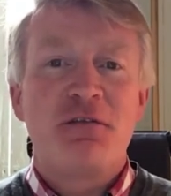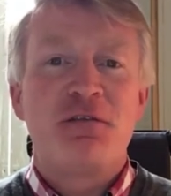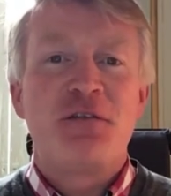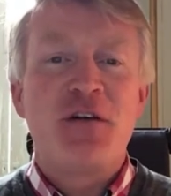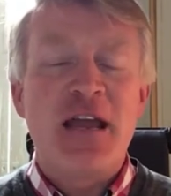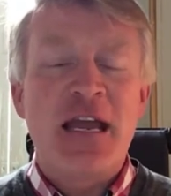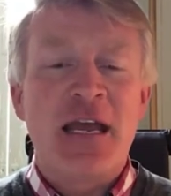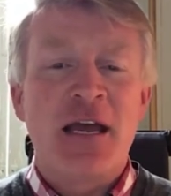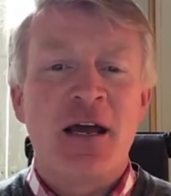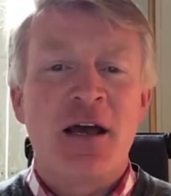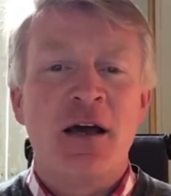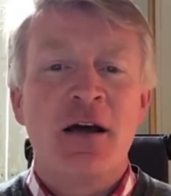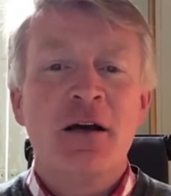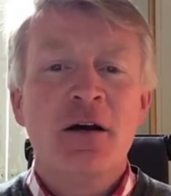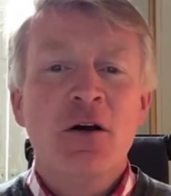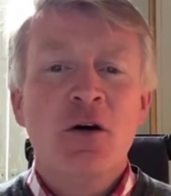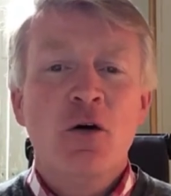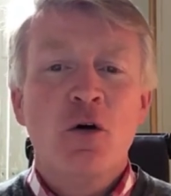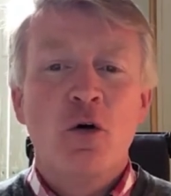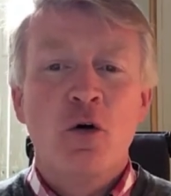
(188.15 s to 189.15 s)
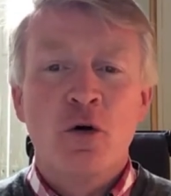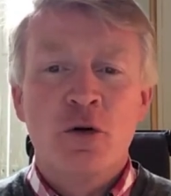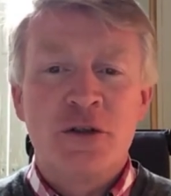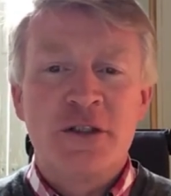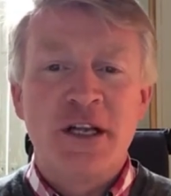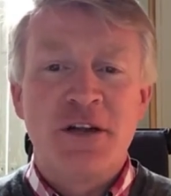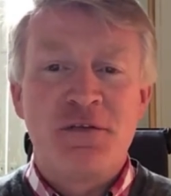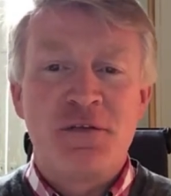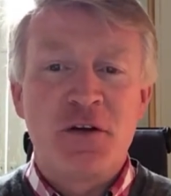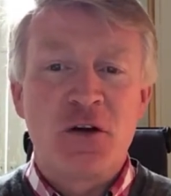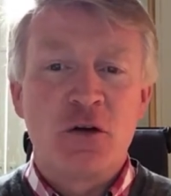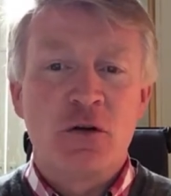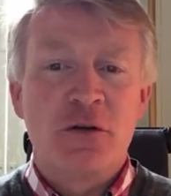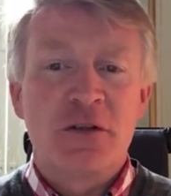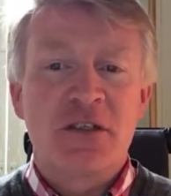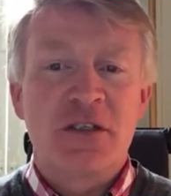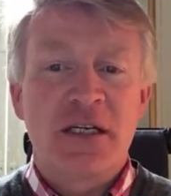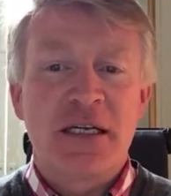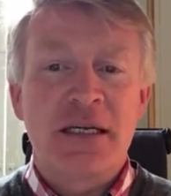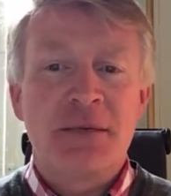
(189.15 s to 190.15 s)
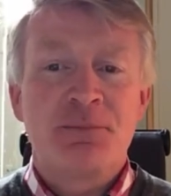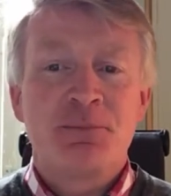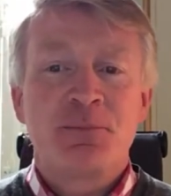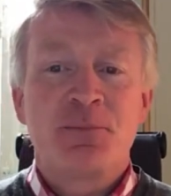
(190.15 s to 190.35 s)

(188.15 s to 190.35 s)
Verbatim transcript: fear, or difficulty.